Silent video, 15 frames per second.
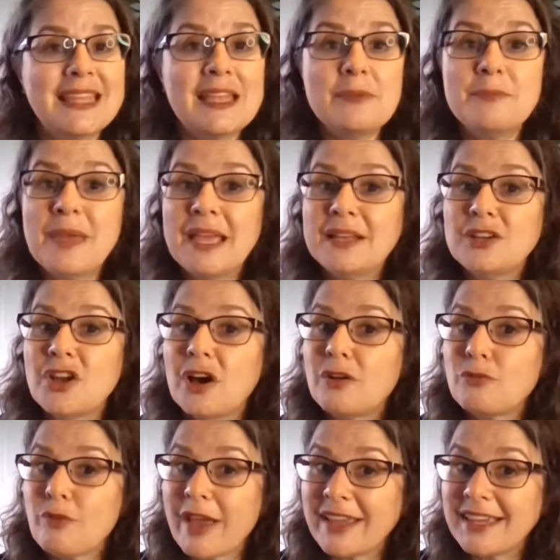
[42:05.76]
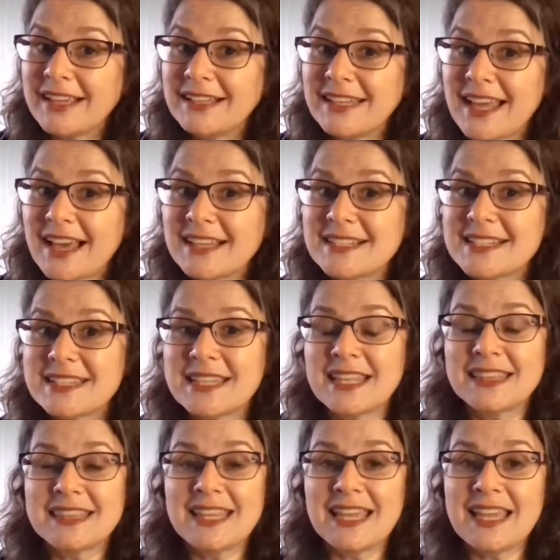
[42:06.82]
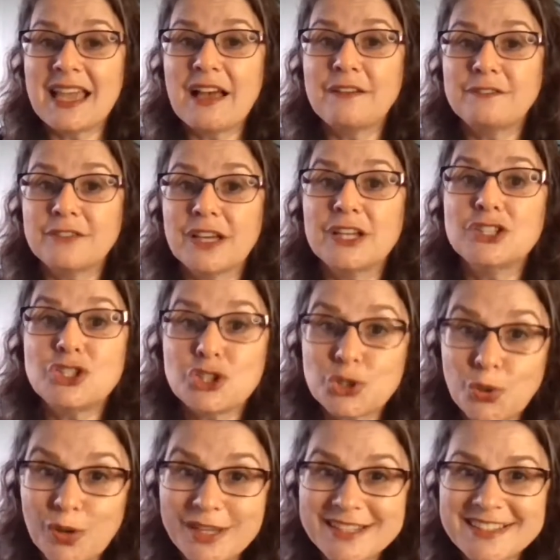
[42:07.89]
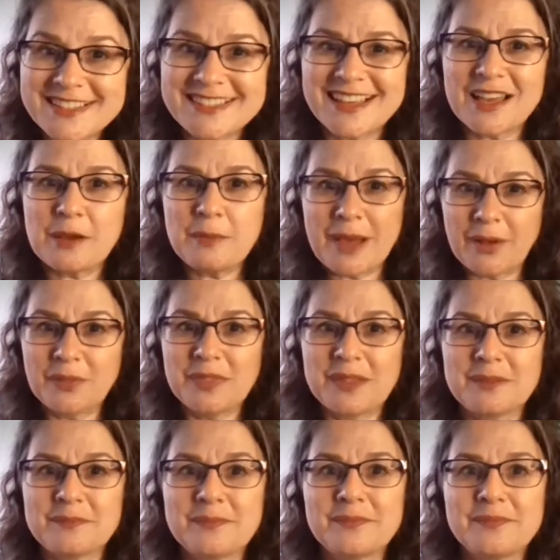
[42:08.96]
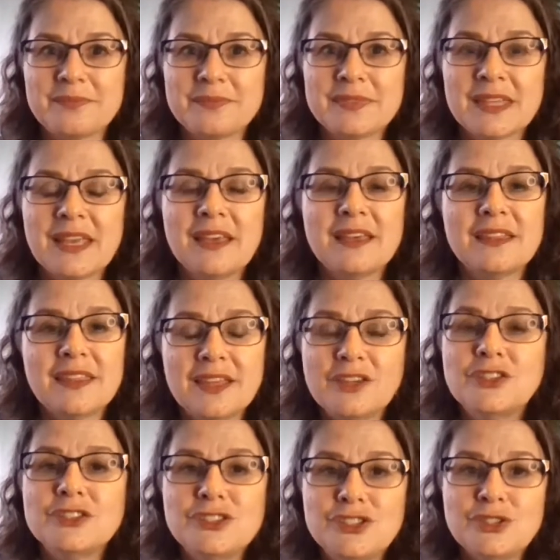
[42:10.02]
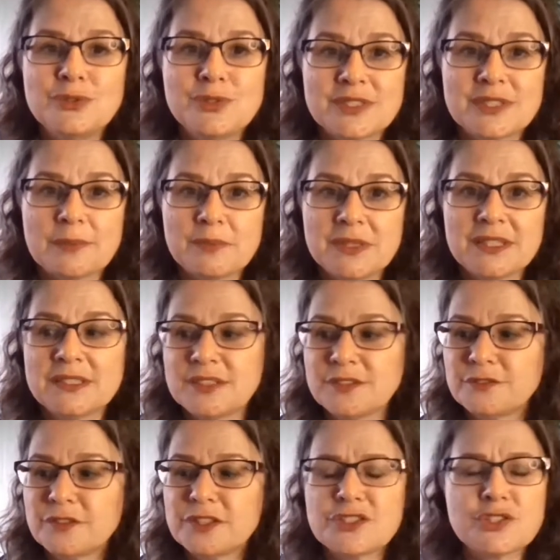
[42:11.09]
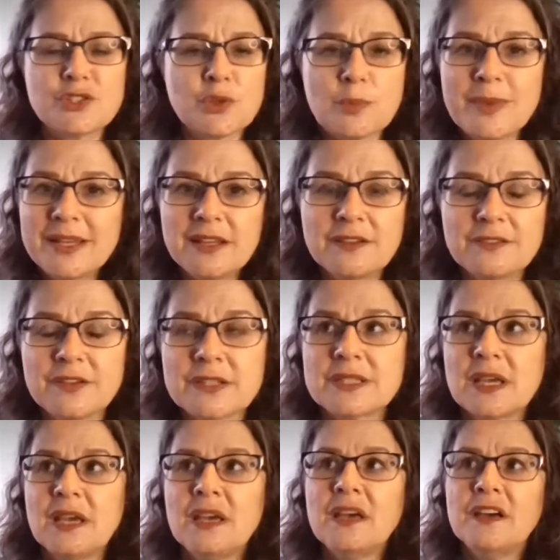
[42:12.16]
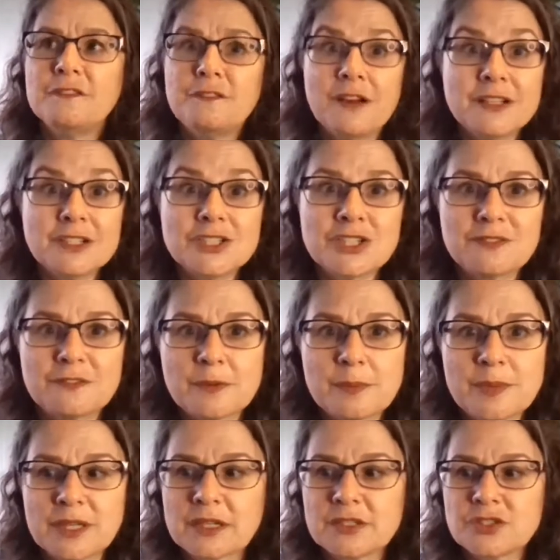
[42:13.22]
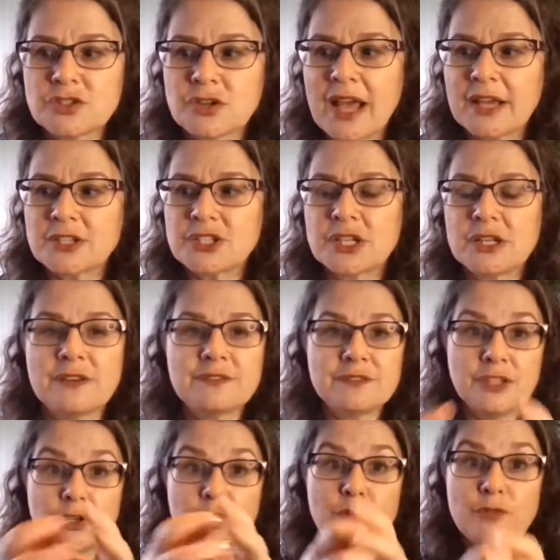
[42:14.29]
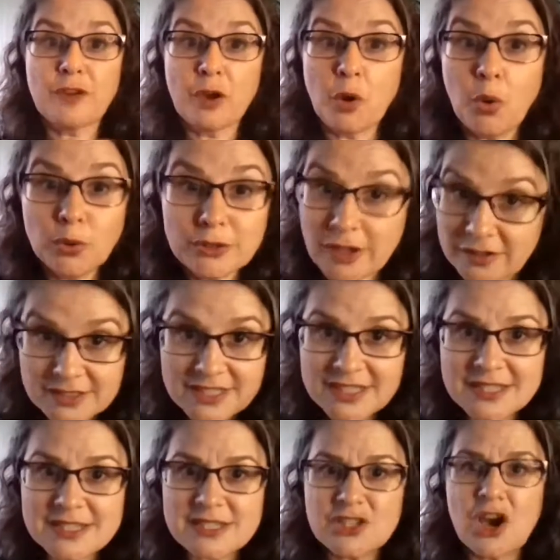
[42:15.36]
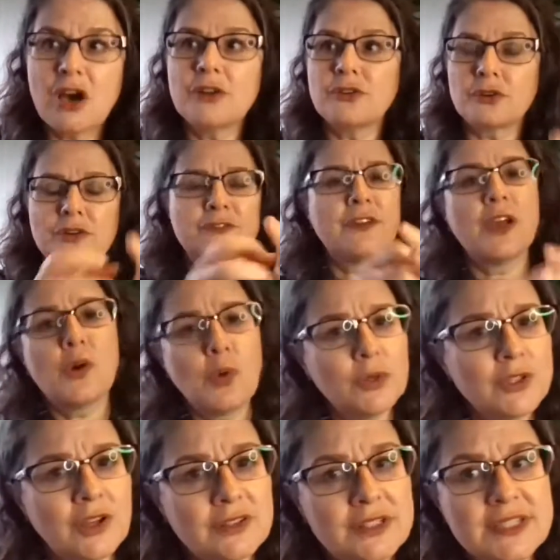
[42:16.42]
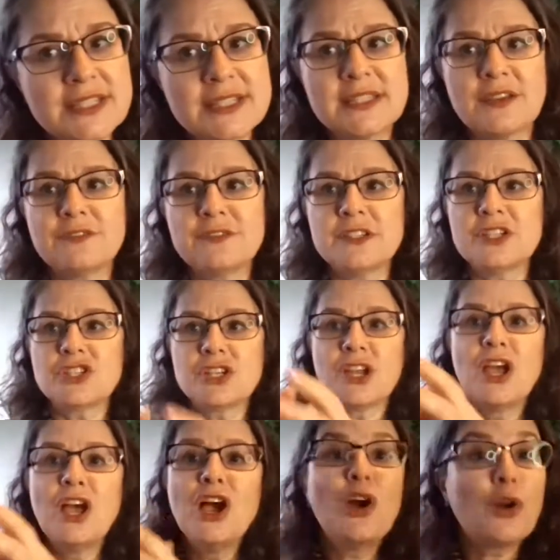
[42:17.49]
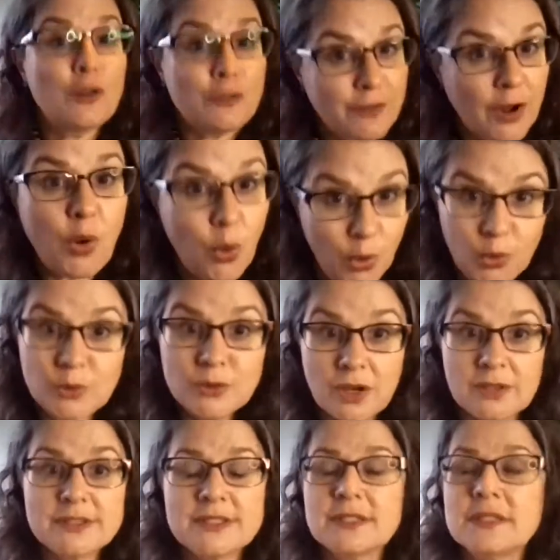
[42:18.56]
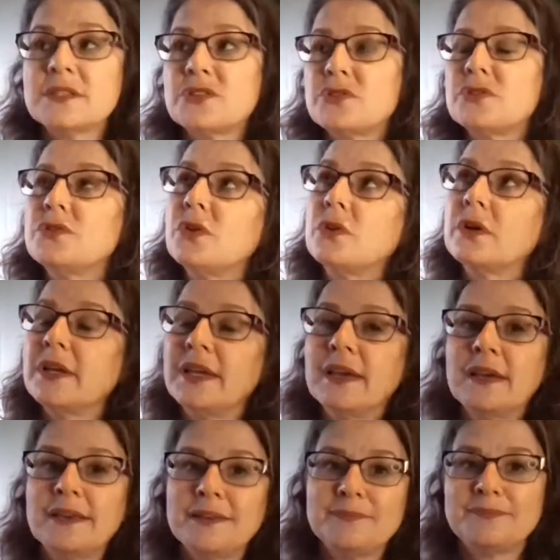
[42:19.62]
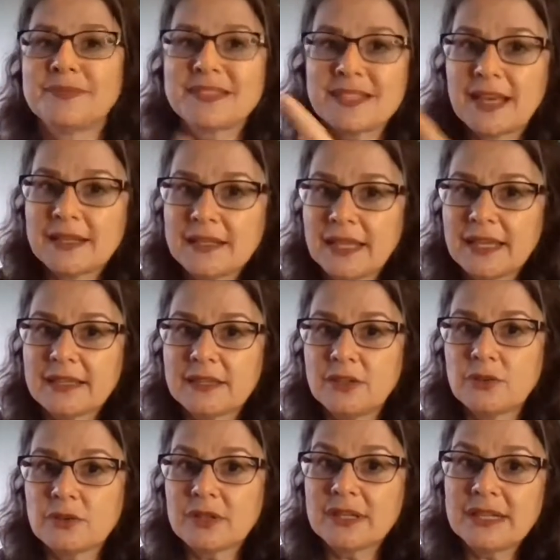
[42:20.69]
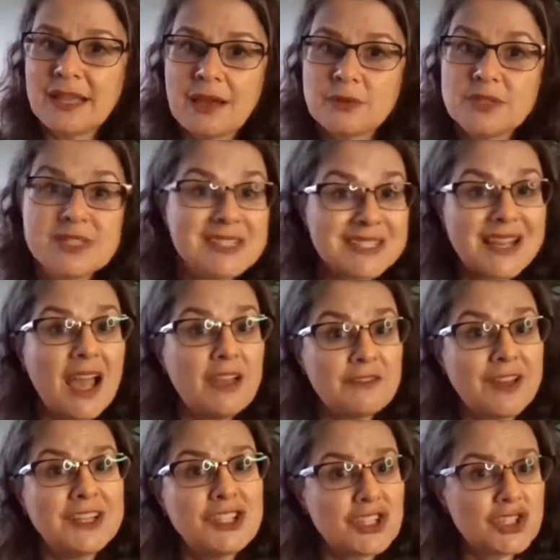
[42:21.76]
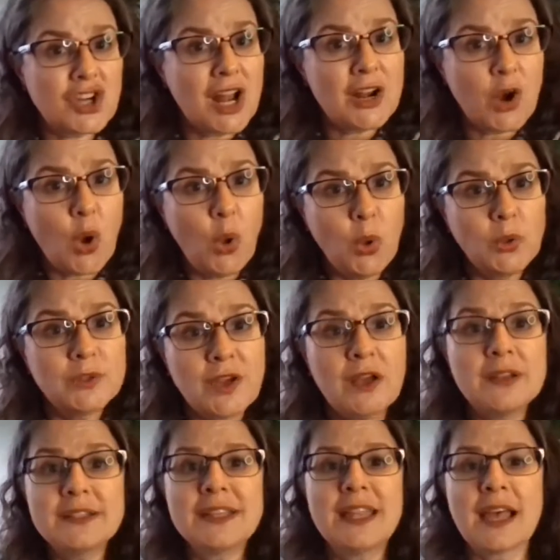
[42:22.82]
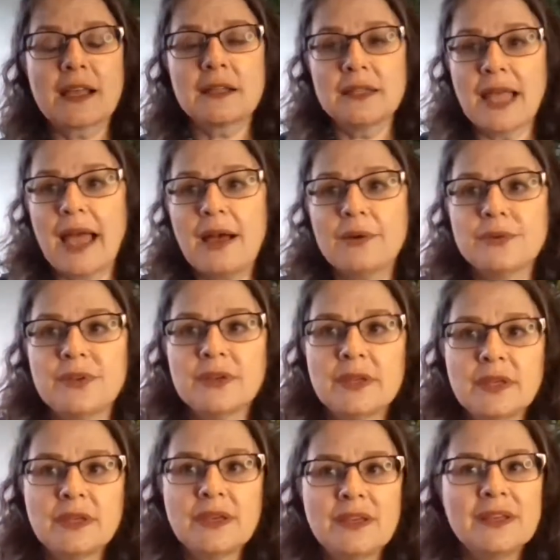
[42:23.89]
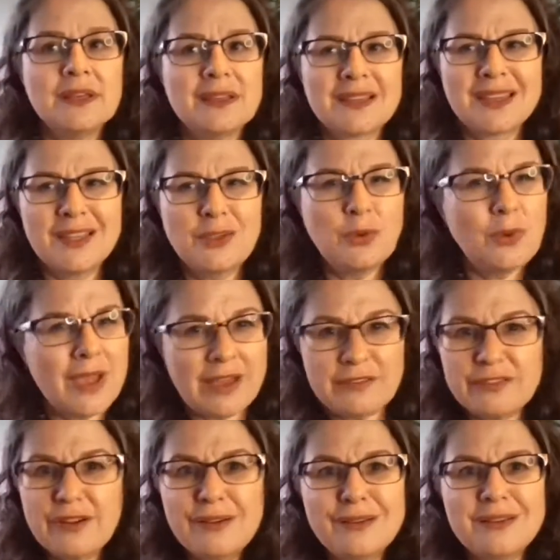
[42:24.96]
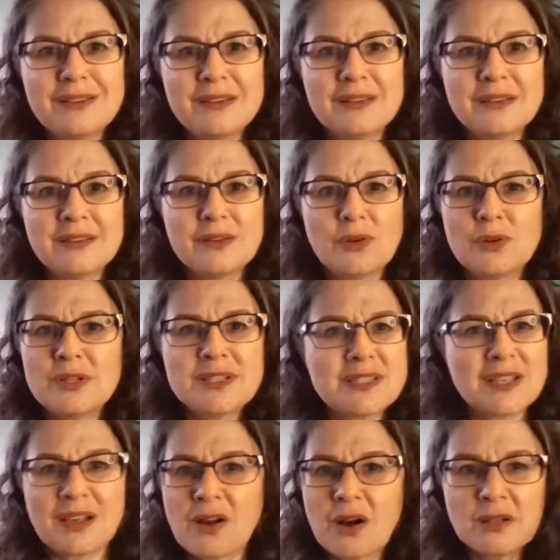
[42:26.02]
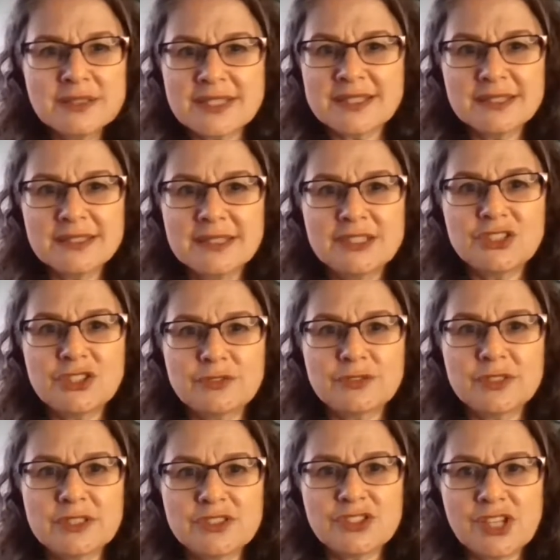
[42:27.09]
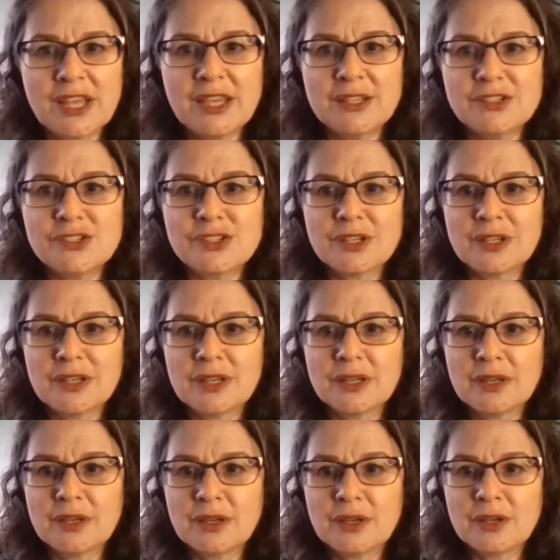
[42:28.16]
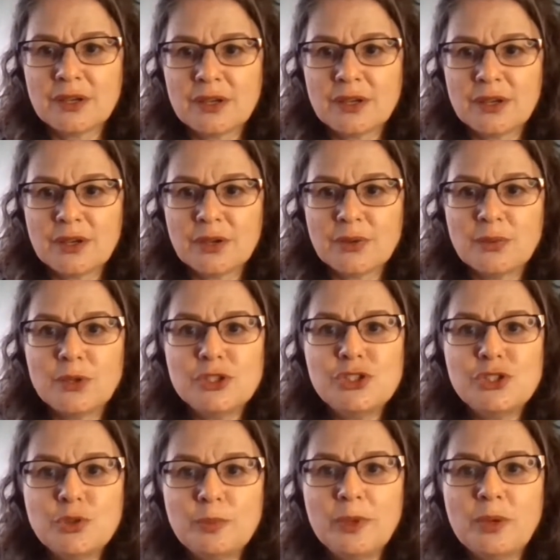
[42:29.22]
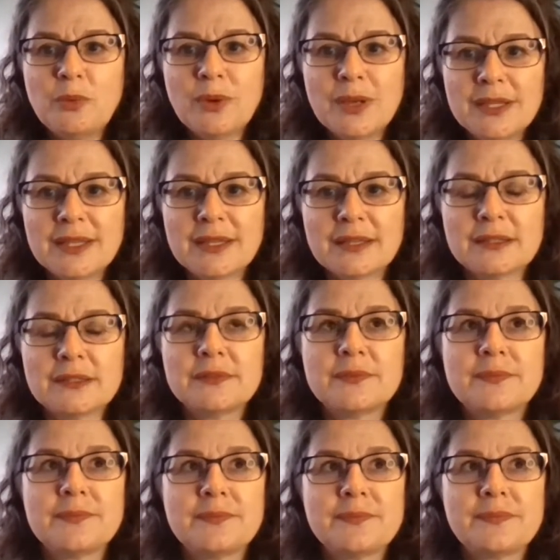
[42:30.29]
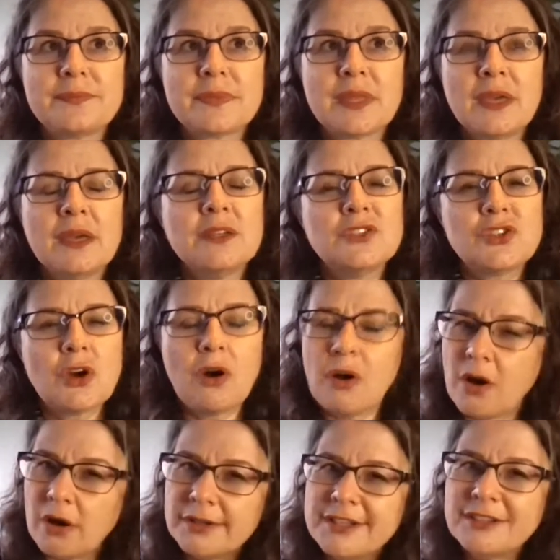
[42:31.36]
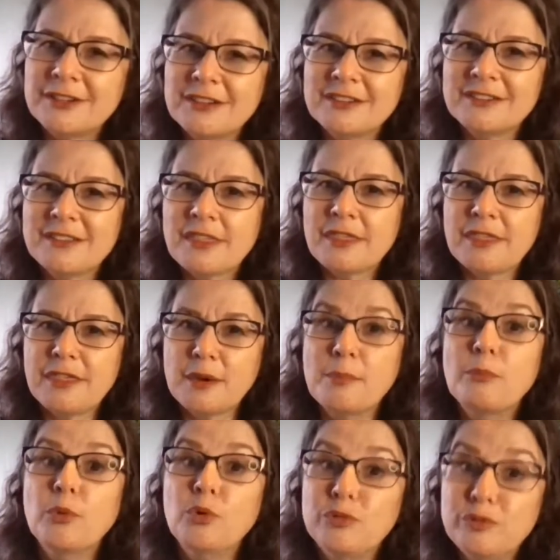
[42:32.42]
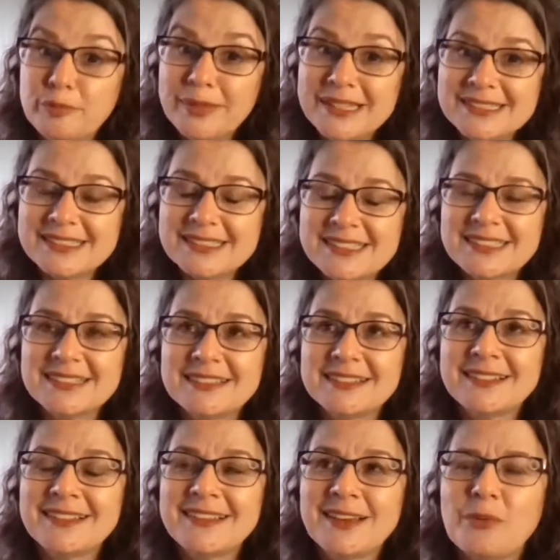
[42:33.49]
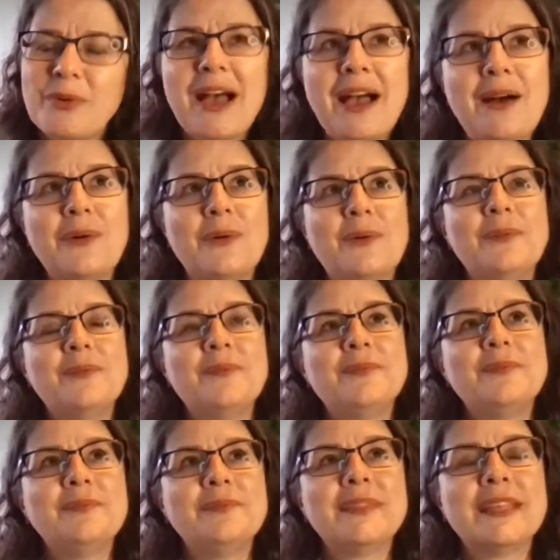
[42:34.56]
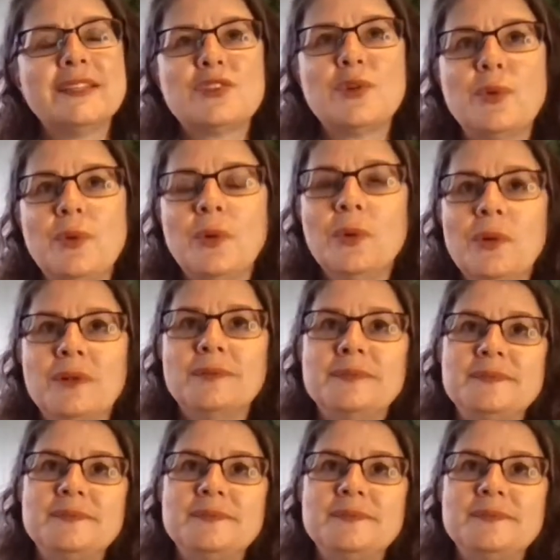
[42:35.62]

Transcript: they may not recognize that they have a choice about them? They could choose something different. So many of us function from the contraction of, if I hold on to this thought, or if I hold on to this definition, or if I hold on to this story, it's kind of like, the clouds in the sky. If I just try to hold on to that cloud, can you ever? Or does it constantly shift and change? Would you be willing to honor the movement? Wow, that's so cool.